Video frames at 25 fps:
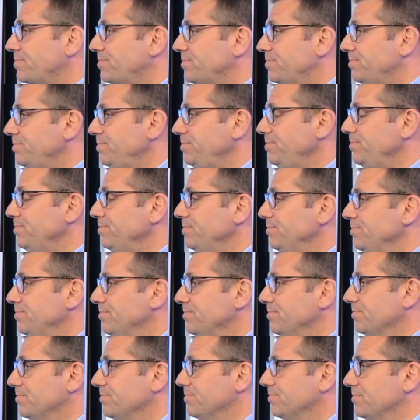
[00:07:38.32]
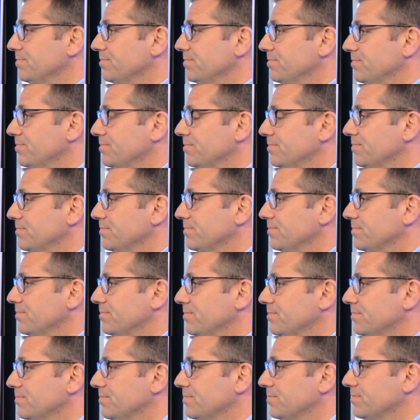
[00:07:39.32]

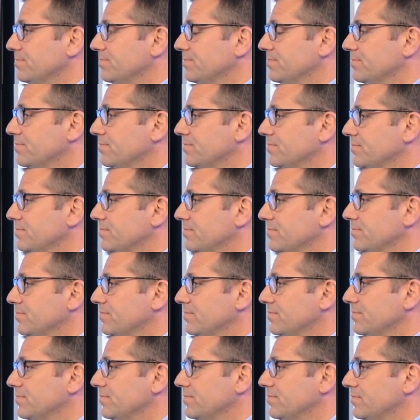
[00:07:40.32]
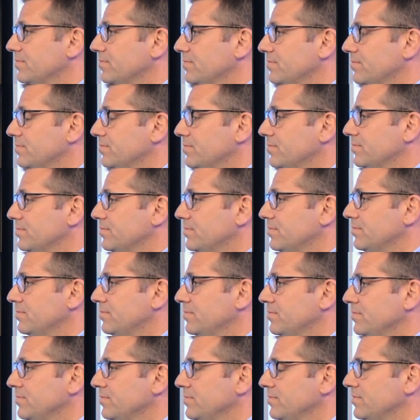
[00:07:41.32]

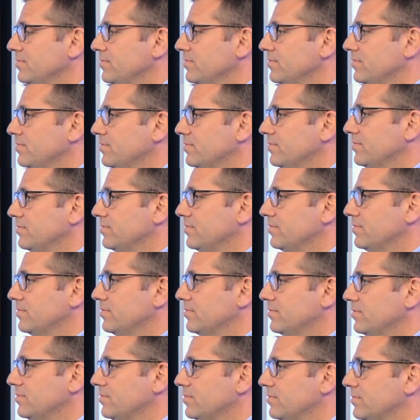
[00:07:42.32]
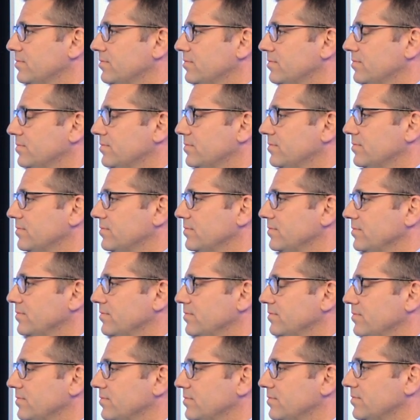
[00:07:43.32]

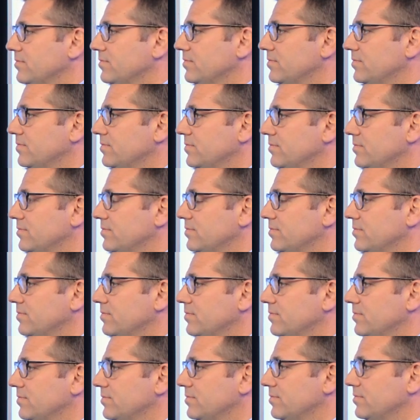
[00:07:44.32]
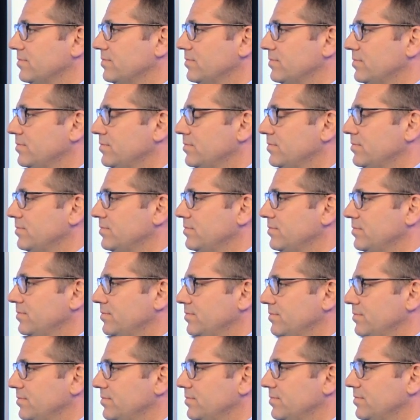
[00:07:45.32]
The person shown says nothing.